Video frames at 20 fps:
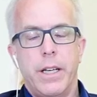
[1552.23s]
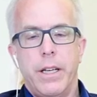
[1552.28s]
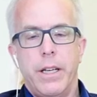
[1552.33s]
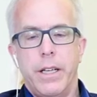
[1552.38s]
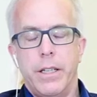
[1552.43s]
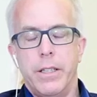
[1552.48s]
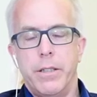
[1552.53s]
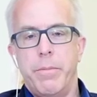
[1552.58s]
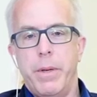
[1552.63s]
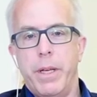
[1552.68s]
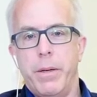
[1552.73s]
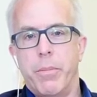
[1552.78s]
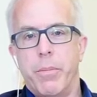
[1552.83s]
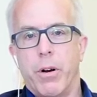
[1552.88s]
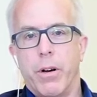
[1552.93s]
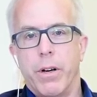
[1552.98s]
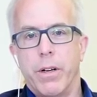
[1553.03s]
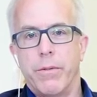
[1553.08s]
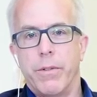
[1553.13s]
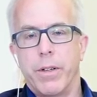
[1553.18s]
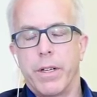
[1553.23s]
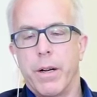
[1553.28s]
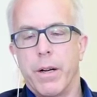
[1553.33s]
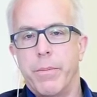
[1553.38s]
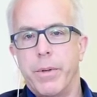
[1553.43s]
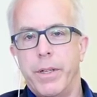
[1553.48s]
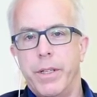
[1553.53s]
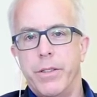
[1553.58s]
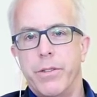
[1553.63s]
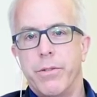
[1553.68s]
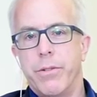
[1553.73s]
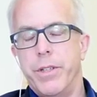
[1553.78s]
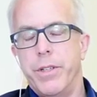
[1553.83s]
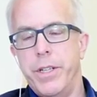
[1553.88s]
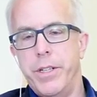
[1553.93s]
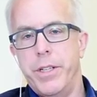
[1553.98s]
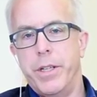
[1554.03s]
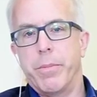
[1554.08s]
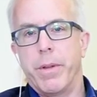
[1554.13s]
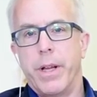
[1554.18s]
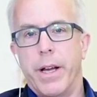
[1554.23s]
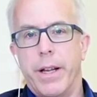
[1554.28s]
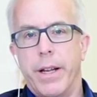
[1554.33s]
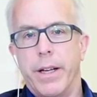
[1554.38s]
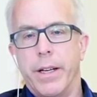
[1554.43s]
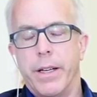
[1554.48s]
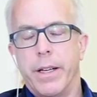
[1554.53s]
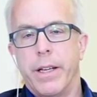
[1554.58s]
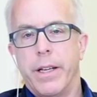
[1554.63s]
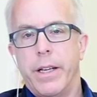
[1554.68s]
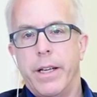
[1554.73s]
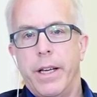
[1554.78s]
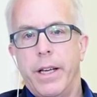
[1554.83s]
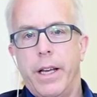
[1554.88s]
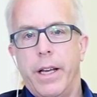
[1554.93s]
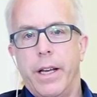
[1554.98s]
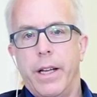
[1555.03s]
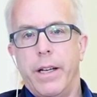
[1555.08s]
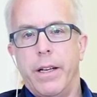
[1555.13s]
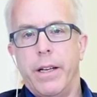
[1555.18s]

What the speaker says: is being part of a company's strategic planning, and